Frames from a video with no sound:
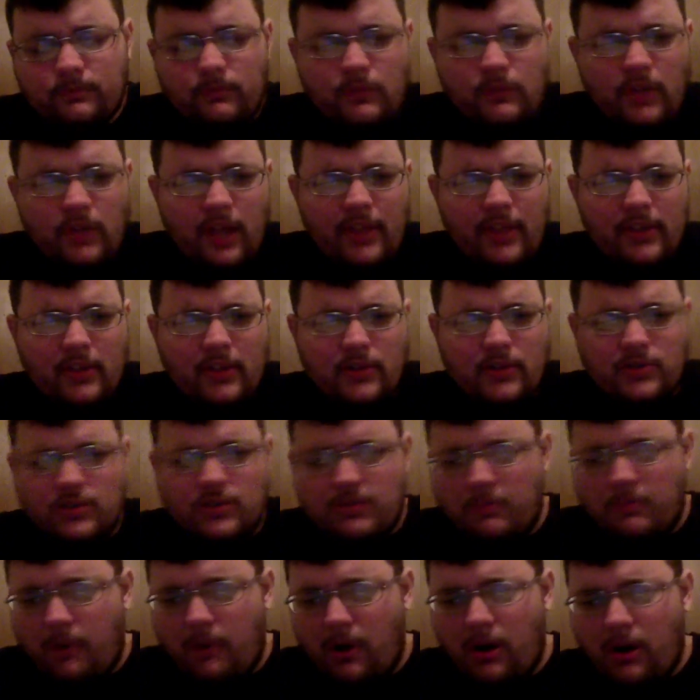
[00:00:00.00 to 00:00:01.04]
I think those are
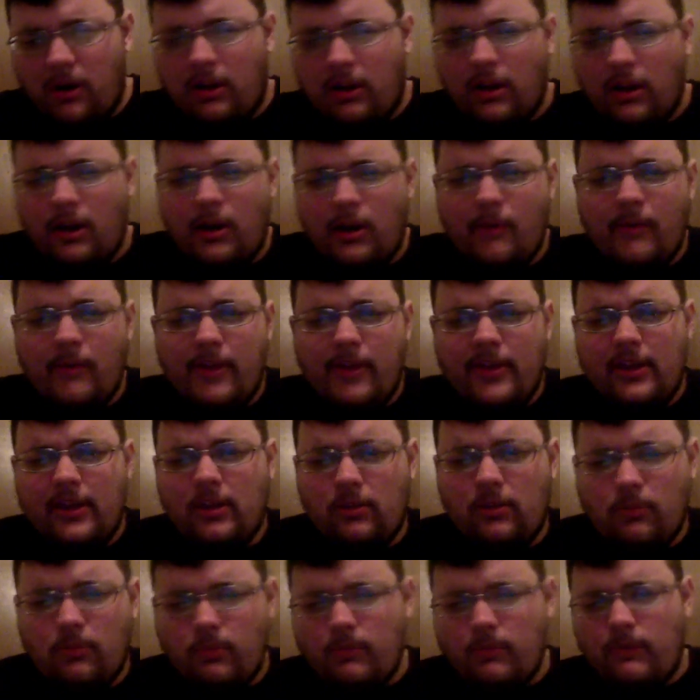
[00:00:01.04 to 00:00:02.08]
smart. I
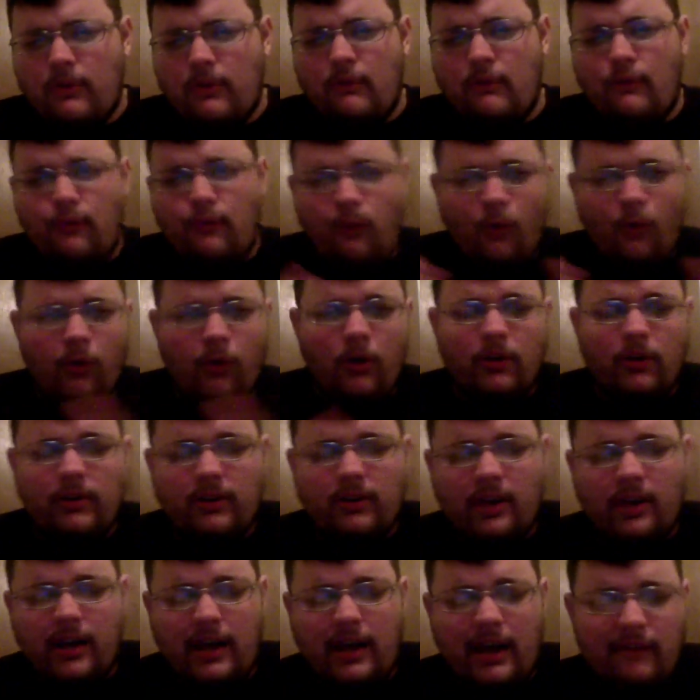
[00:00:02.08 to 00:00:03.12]
think moving forward,
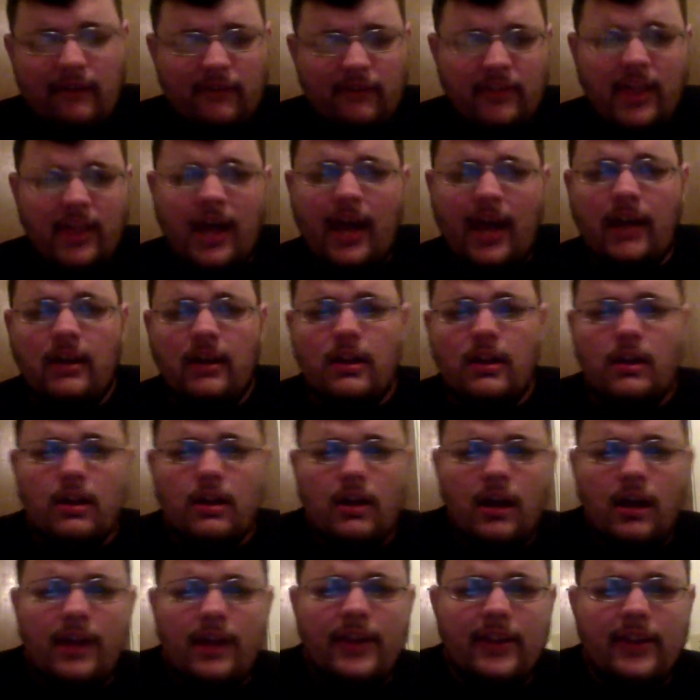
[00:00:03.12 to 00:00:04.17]
kind of after that,
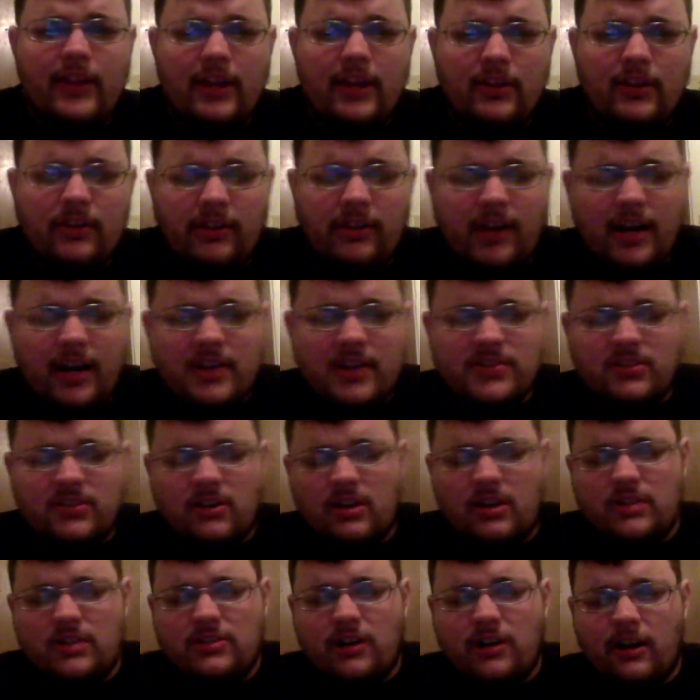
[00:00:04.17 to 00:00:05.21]
I think they kind of
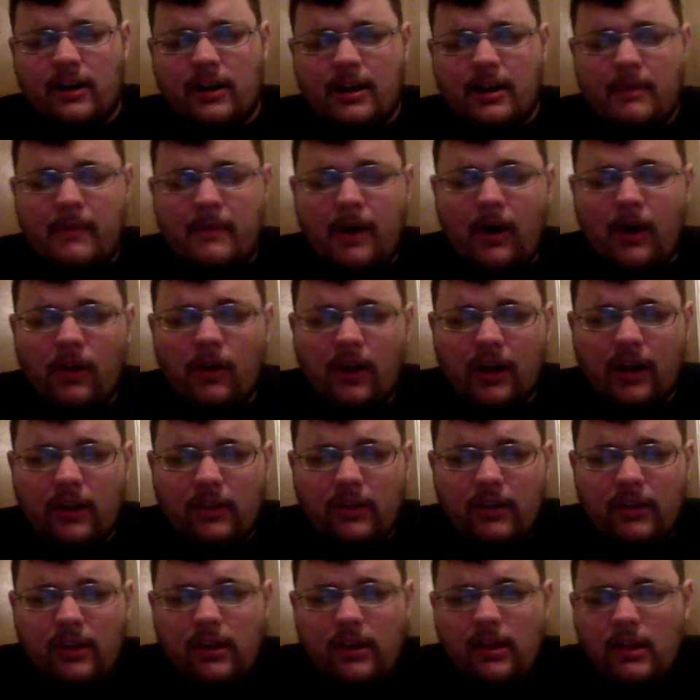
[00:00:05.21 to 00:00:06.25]
started talking about kind of
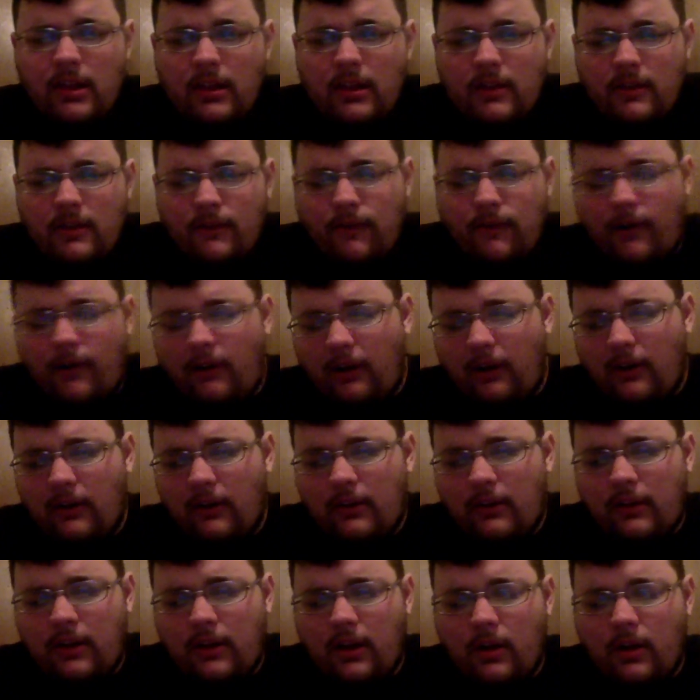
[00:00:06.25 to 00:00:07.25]
the Fallout,